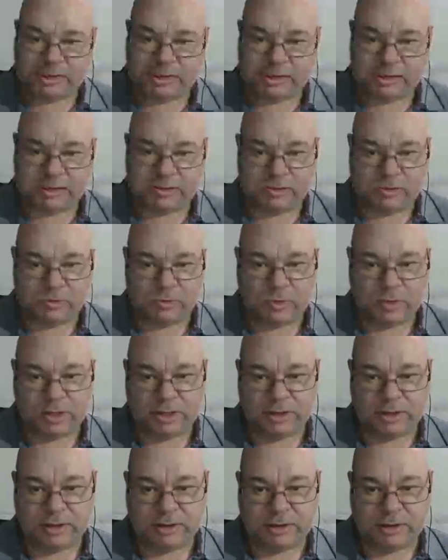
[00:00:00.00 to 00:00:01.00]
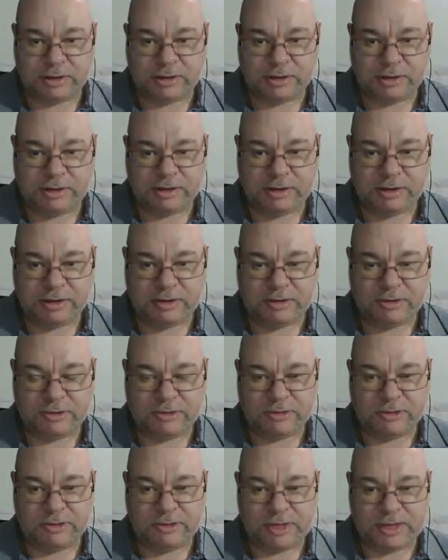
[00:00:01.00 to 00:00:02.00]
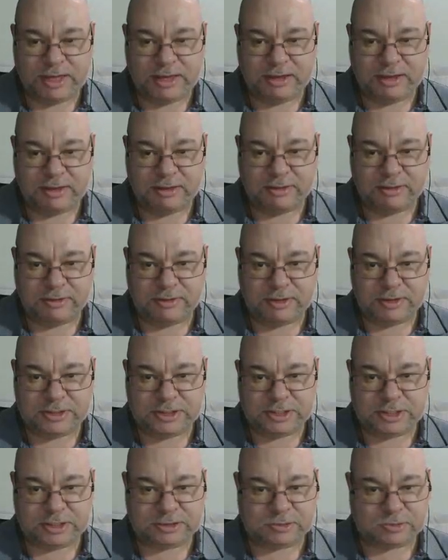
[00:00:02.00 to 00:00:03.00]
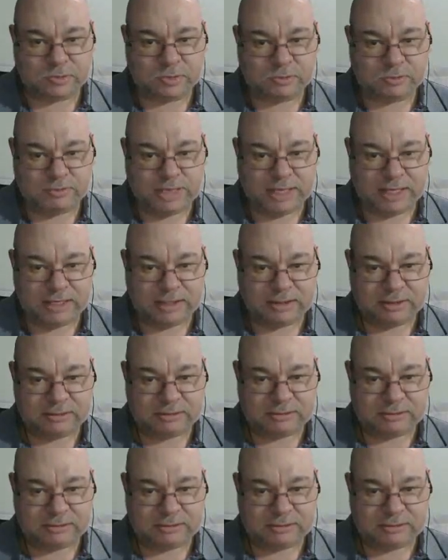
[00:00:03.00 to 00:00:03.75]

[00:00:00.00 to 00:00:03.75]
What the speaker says: another one there. That just will make it